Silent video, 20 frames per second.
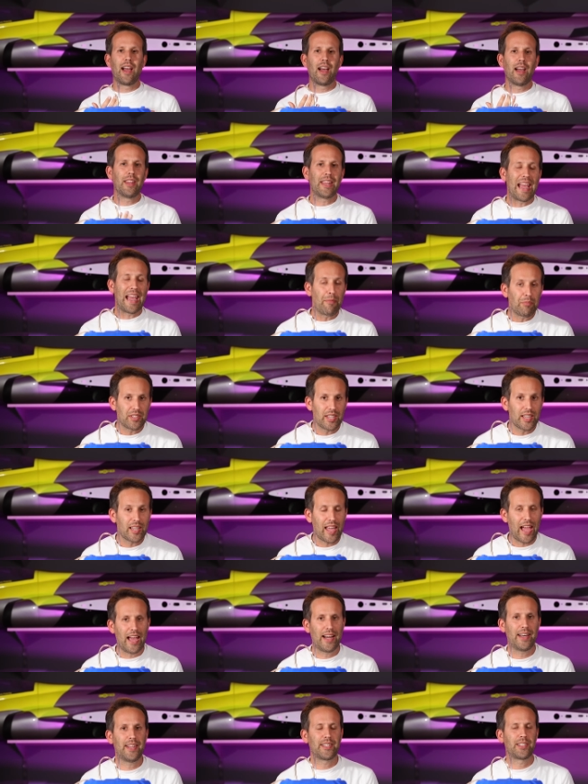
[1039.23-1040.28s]
An empty
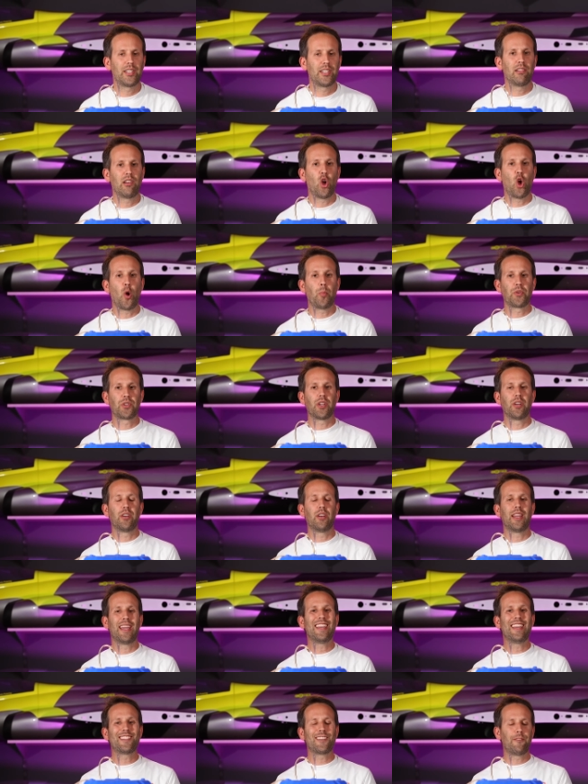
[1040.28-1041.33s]
canister option
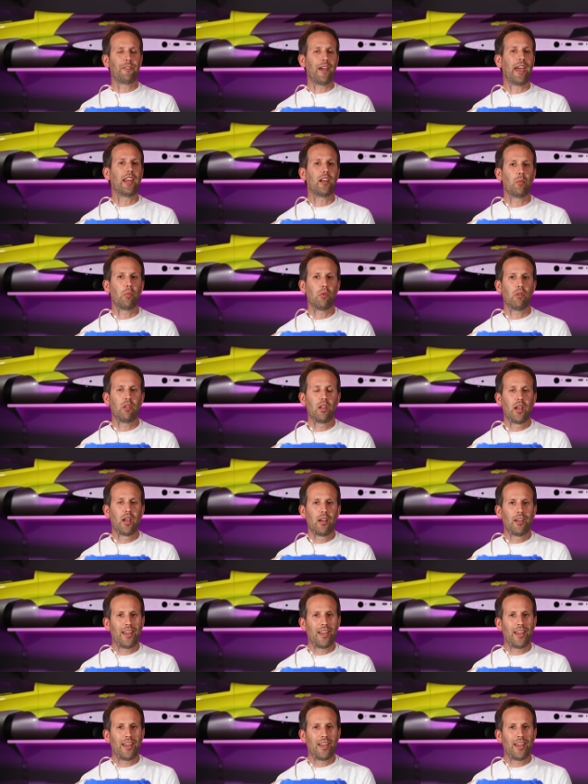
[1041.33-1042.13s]
is available,